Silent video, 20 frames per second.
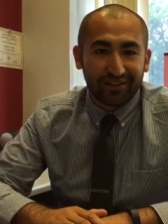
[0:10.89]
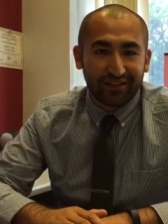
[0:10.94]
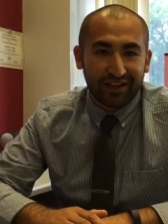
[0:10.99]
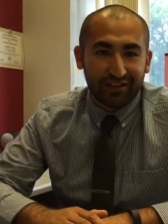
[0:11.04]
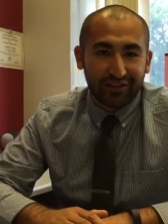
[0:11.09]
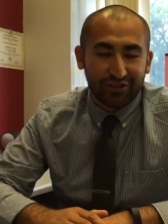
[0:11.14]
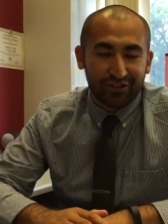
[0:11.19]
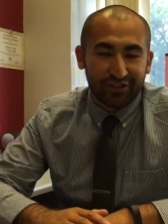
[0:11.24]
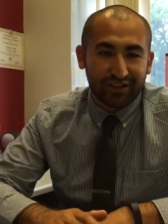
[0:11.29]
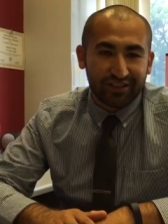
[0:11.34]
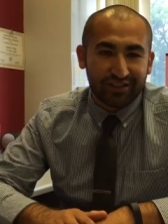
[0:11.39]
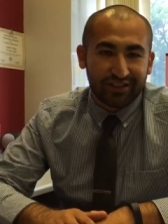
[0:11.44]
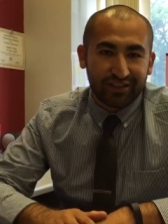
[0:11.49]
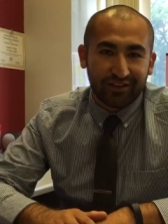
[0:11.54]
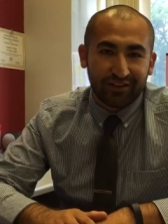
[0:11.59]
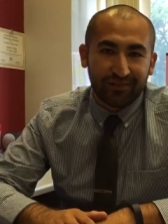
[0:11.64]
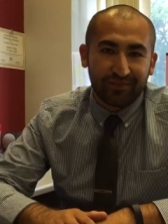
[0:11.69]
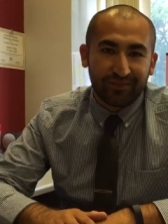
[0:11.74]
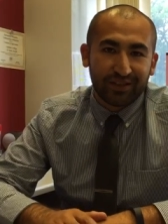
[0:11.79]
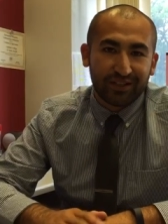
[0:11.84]
that you should
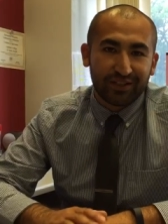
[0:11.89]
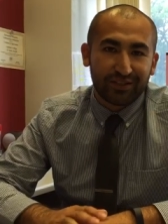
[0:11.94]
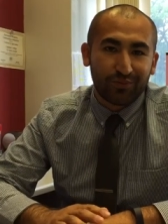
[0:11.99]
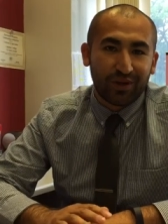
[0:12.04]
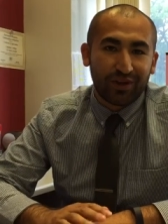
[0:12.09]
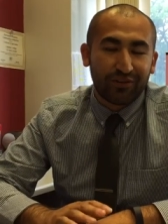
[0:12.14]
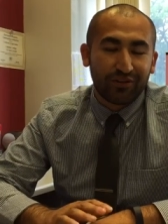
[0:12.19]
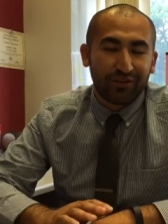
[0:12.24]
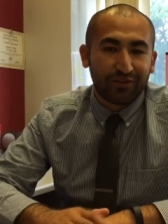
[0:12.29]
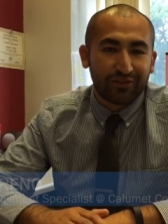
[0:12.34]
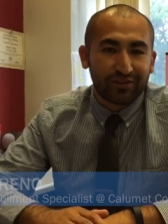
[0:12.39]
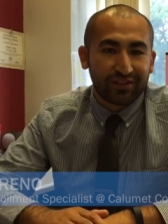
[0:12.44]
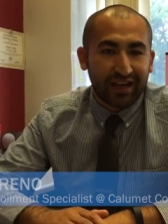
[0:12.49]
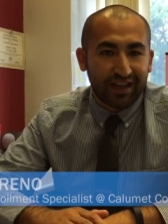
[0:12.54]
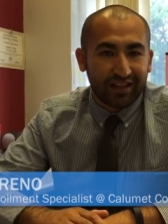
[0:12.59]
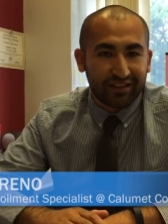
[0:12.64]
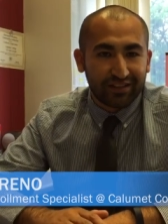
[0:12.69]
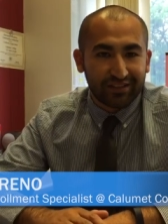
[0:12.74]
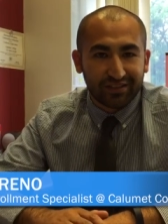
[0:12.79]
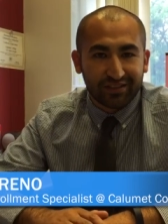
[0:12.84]
consider is whether those
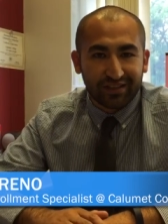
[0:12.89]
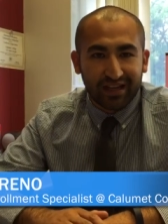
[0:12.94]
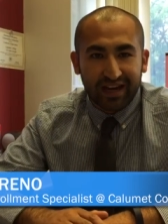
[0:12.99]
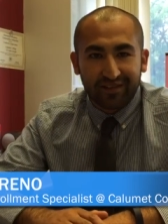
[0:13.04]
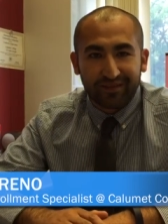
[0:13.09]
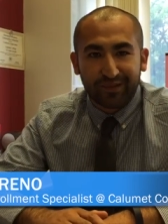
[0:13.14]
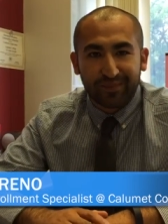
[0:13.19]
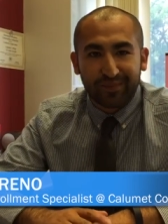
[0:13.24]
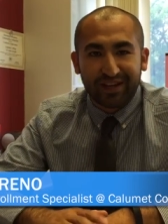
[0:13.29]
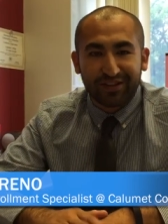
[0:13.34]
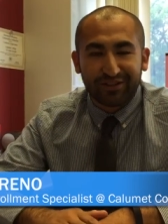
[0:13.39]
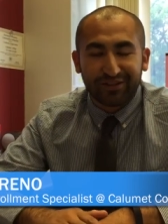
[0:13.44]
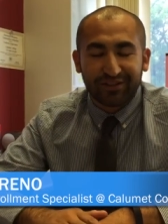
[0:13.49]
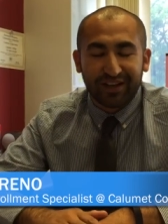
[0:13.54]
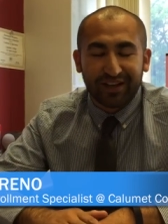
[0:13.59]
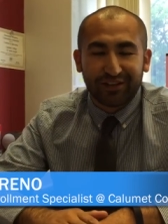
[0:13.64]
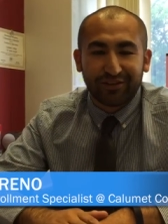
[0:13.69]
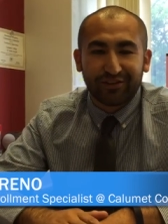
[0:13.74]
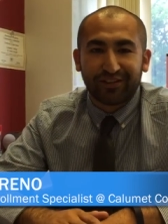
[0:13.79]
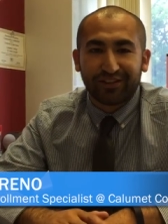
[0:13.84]
colleges have the major
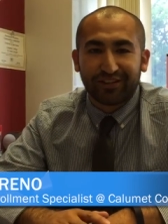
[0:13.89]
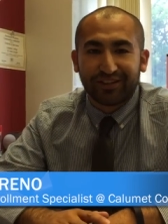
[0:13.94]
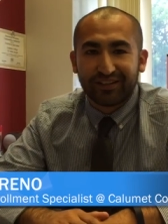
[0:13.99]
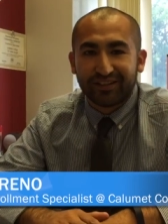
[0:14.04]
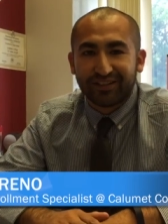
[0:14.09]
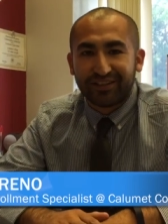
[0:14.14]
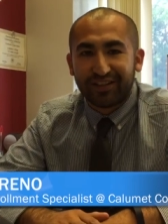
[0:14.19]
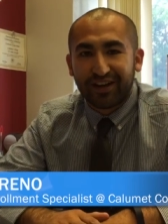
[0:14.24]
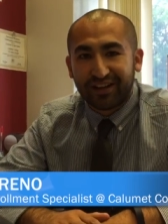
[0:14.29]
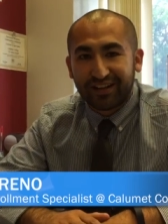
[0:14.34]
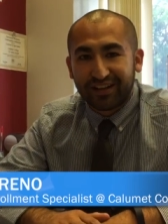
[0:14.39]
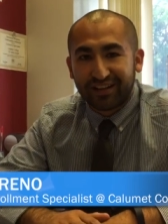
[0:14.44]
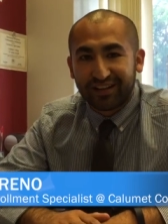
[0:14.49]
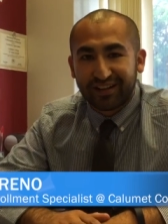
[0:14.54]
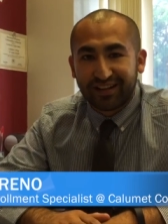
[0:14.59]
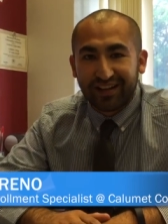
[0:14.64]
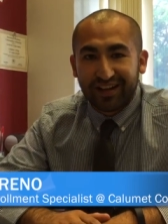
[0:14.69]
that you're looking to study.